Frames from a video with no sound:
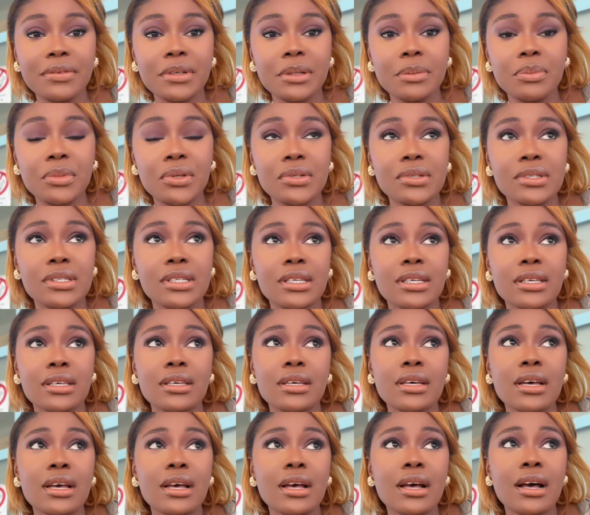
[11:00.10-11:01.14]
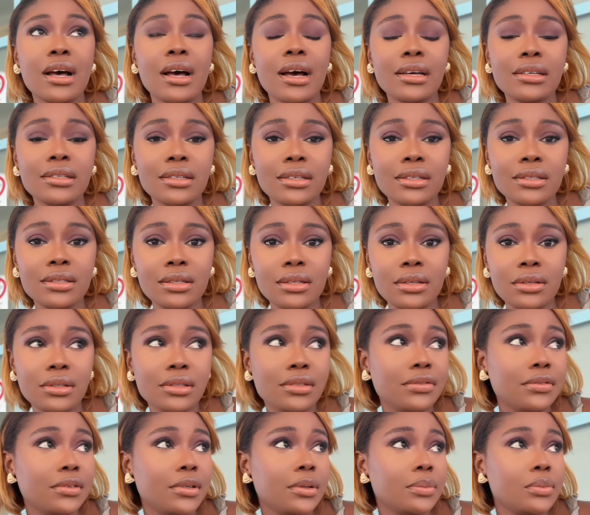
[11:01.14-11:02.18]
the music. I just
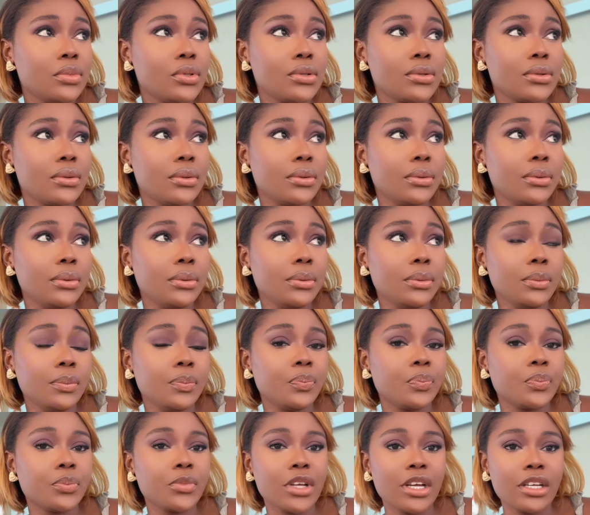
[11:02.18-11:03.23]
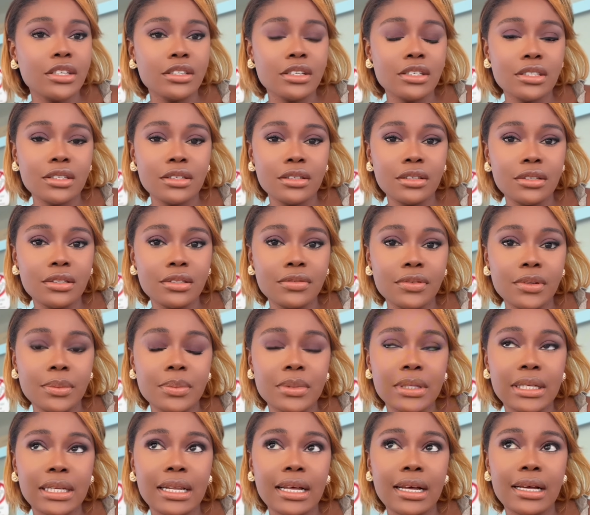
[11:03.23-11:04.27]
closed from school. I just closed from
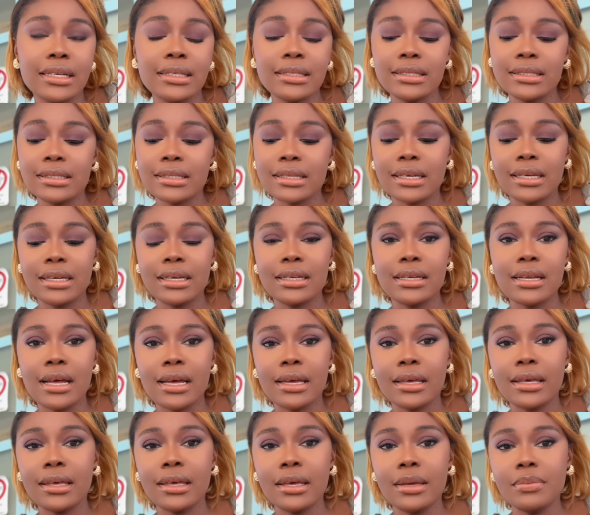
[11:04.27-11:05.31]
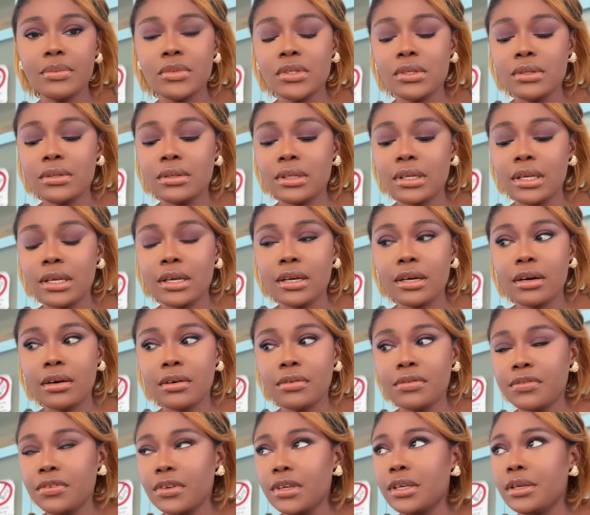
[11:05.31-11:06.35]
class, and I came to take
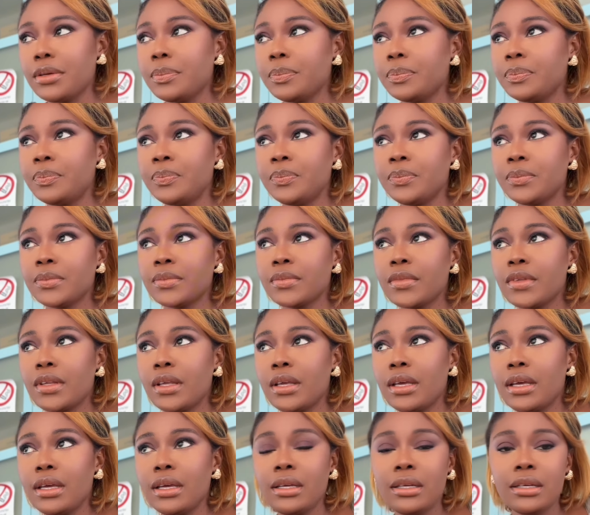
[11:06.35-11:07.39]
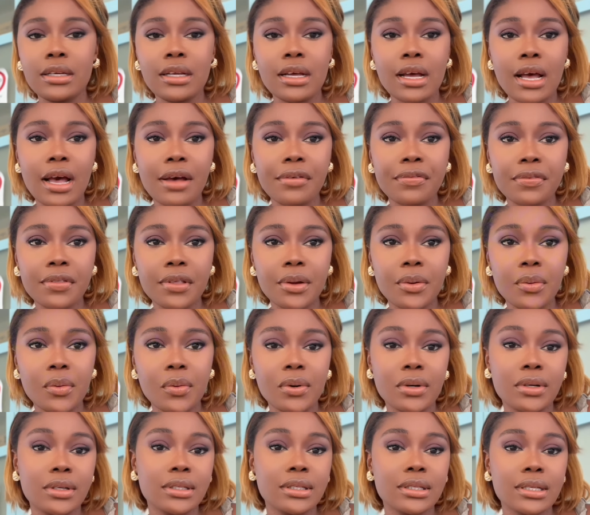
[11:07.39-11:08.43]
coffee, and
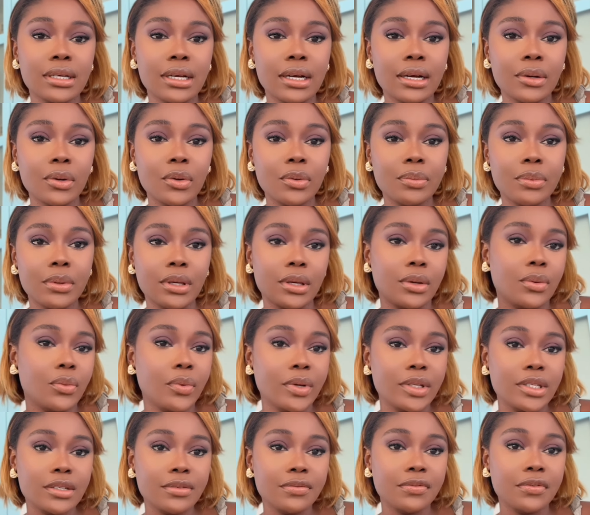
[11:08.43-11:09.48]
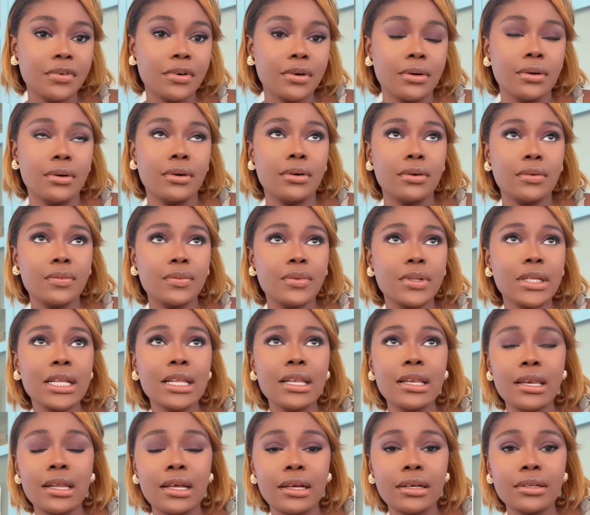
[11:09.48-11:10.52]
afterwards I will be waiting for
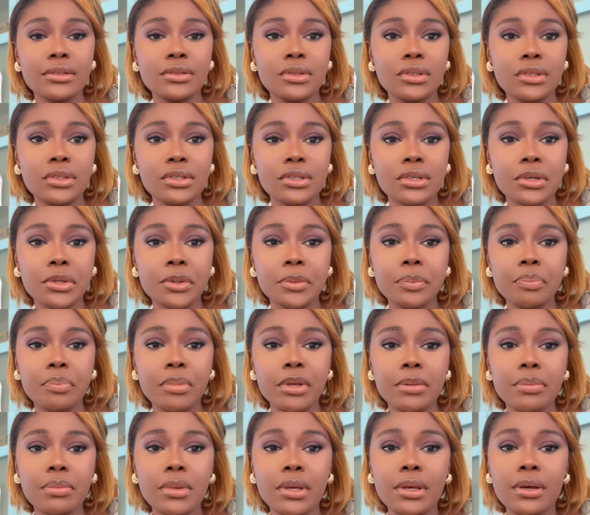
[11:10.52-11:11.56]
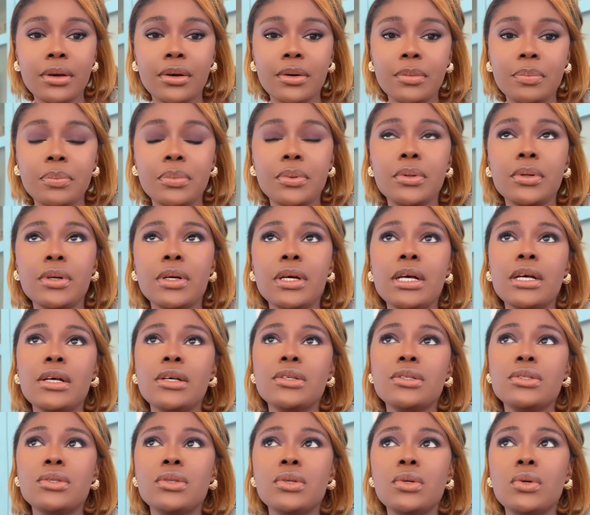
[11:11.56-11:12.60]
Leandro to come pick me up
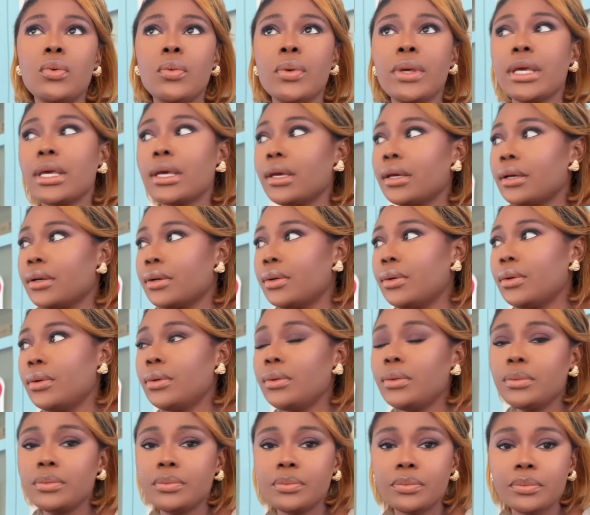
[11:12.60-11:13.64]
so we can go